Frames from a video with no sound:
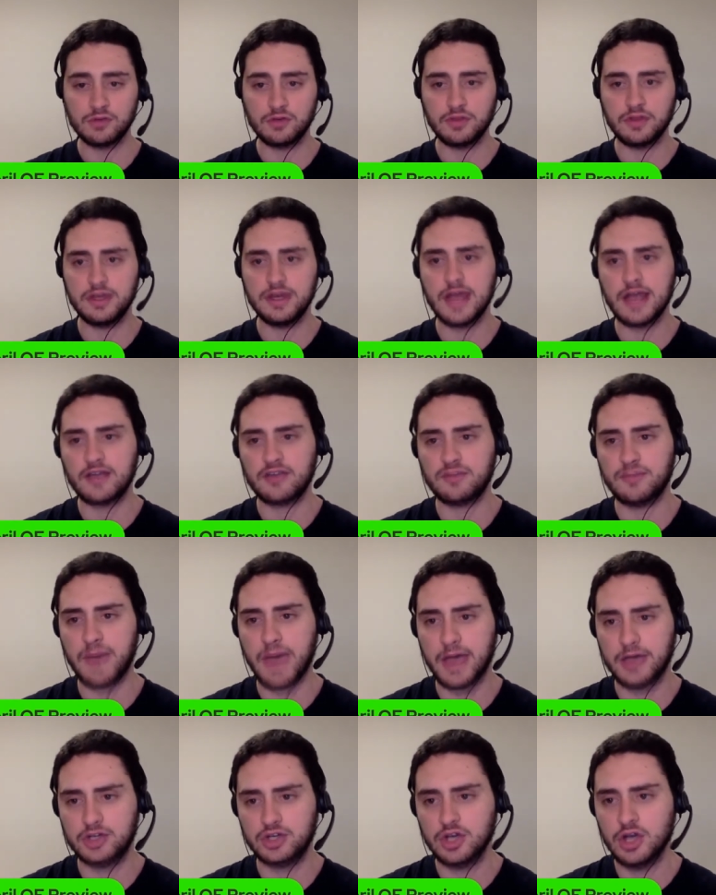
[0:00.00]
to the next
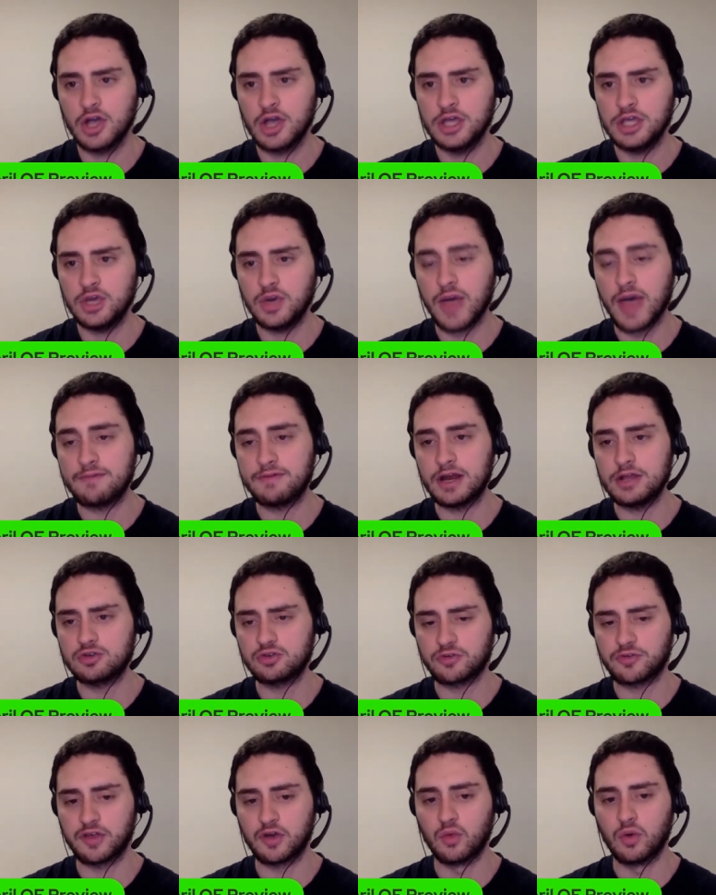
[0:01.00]
match, you have an
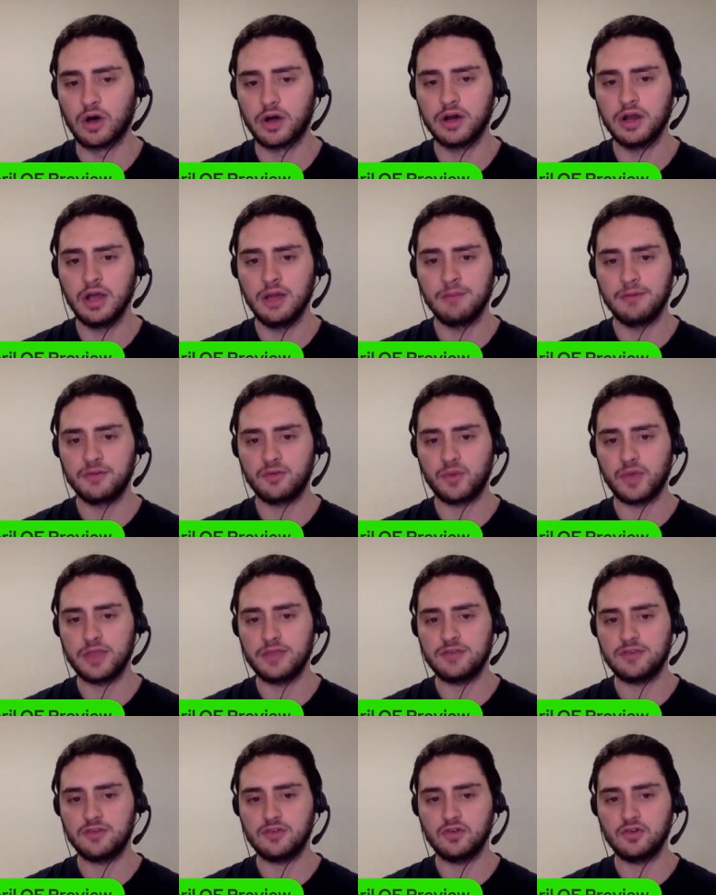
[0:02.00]
interesting one
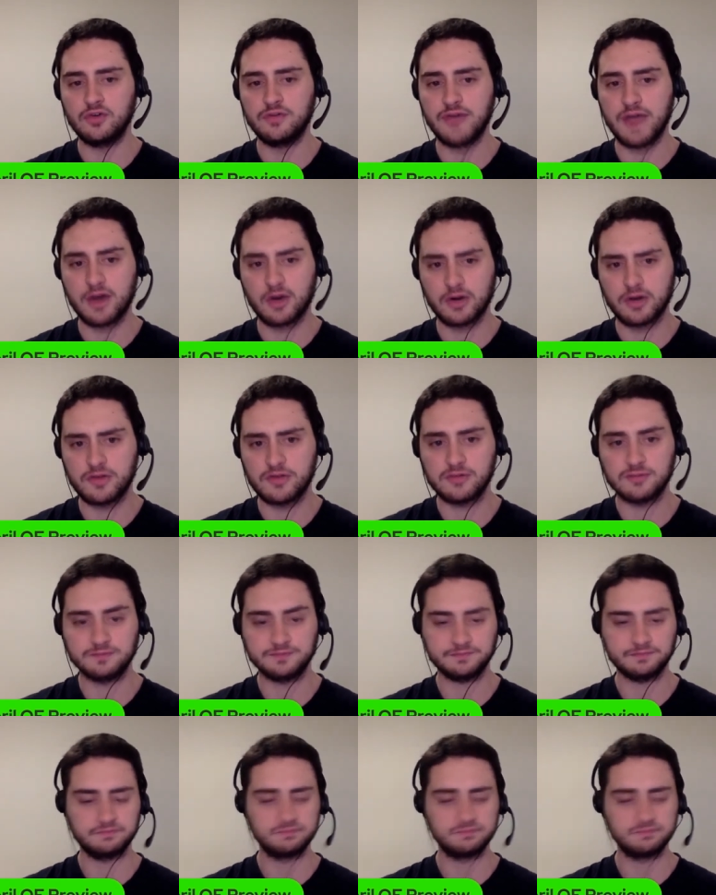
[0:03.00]
between 2 veterans.